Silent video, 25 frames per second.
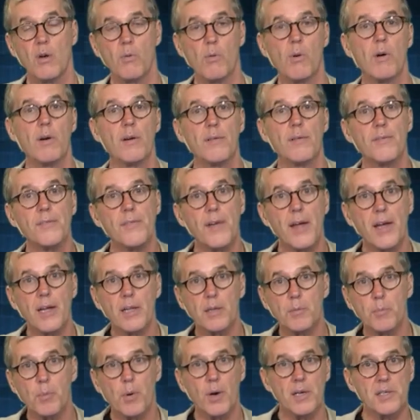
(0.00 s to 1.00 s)
were in
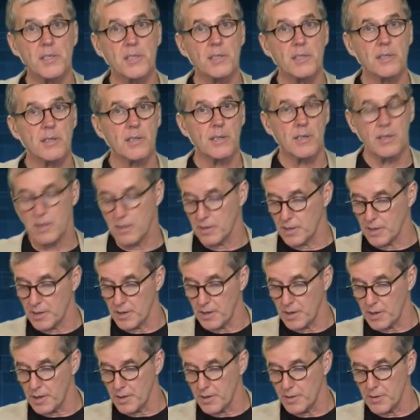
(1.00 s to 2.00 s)
fact present in an
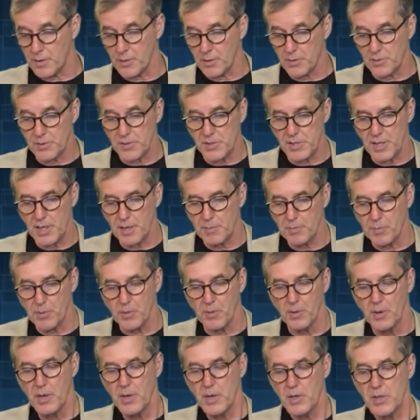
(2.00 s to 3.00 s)
unknown sample.